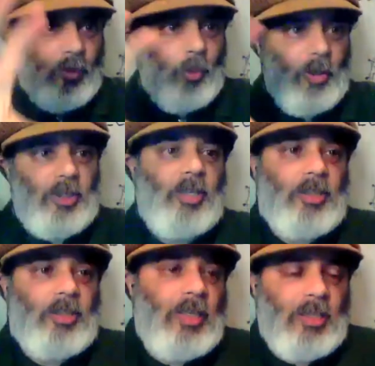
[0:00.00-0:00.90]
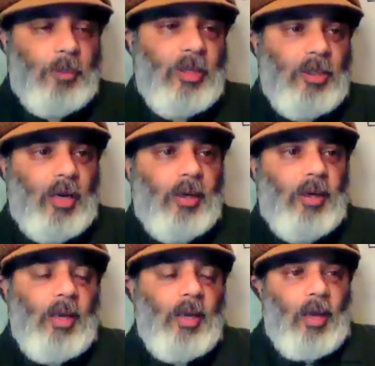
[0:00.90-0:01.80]
in which things need to be
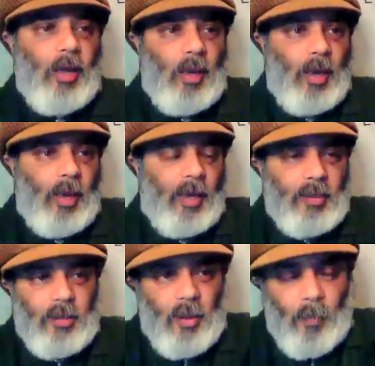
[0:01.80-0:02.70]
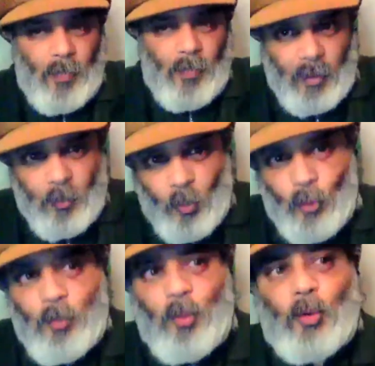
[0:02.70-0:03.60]
done, and then more
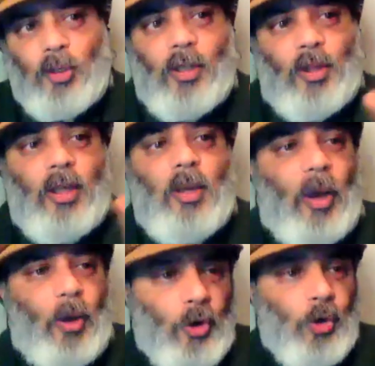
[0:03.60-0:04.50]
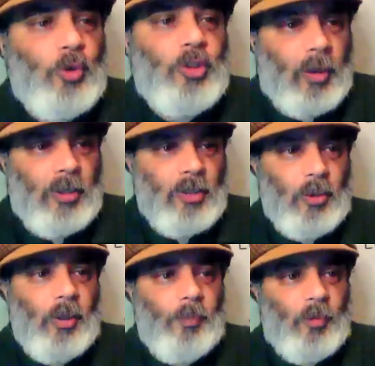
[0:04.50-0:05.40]
importantly, think about who's going to
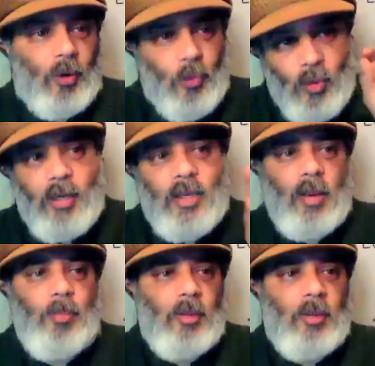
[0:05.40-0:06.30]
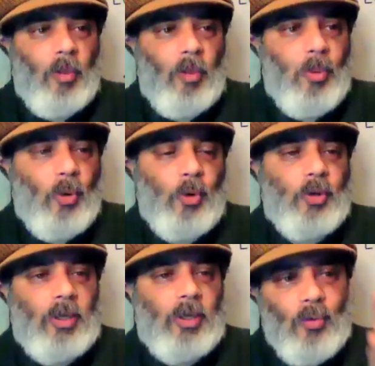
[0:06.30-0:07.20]
do it and really get people on
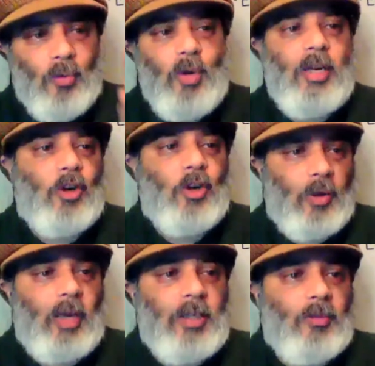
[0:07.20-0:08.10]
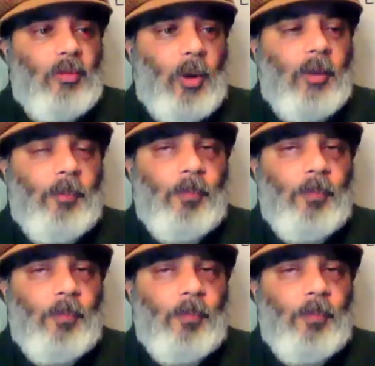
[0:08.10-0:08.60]
board in a really creative way.